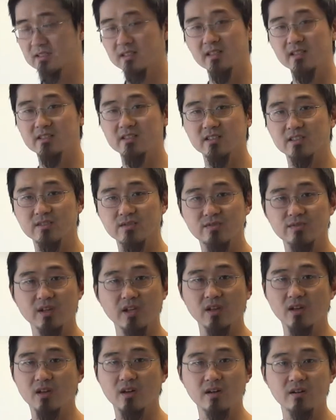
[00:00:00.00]
it just
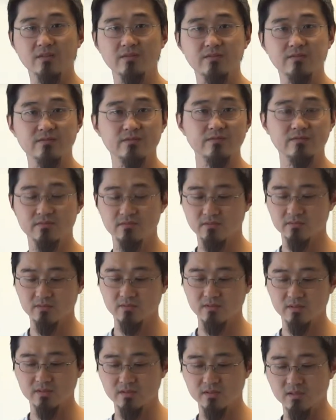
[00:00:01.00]
fell off,
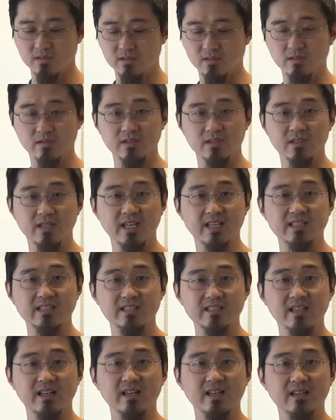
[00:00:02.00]
you know, the
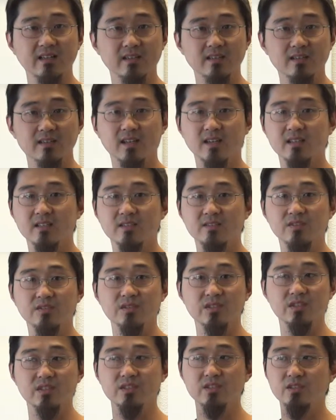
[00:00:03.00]
next day. I didn't
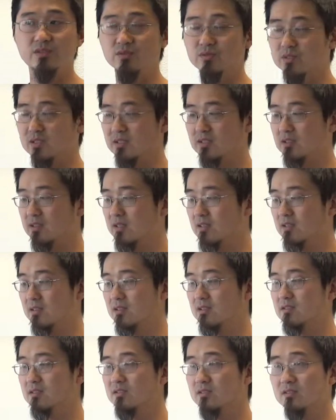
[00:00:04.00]
even use it and
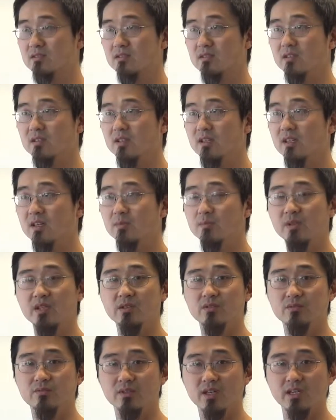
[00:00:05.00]
it just
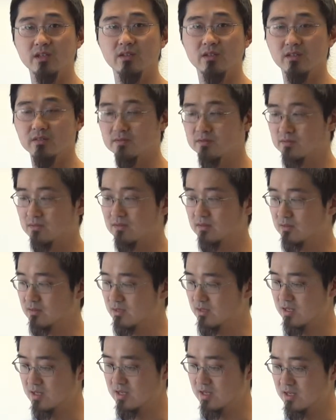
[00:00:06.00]
peeled right off.
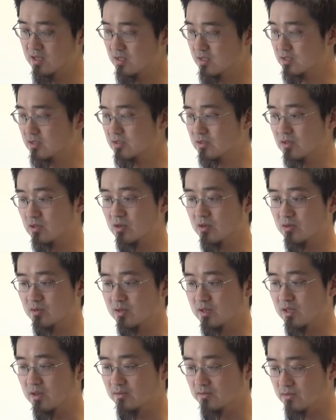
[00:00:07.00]
So
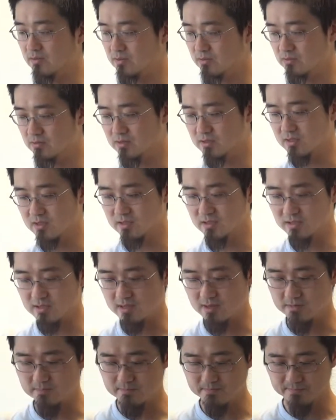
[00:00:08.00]
what I've used is
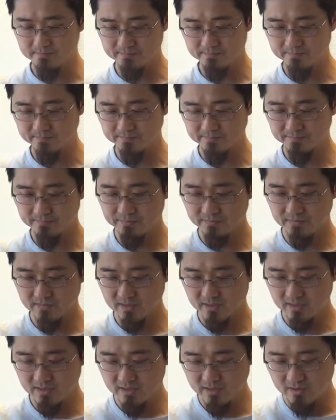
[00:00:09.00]

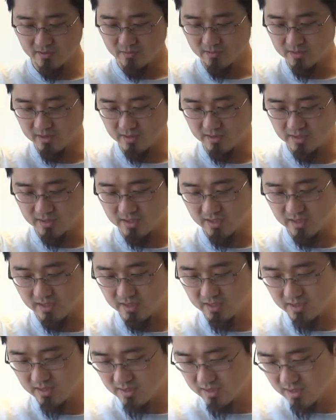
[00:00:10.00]
one of
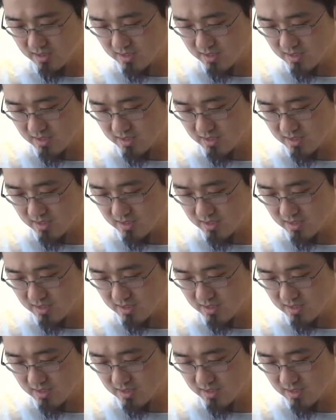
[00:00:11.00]
the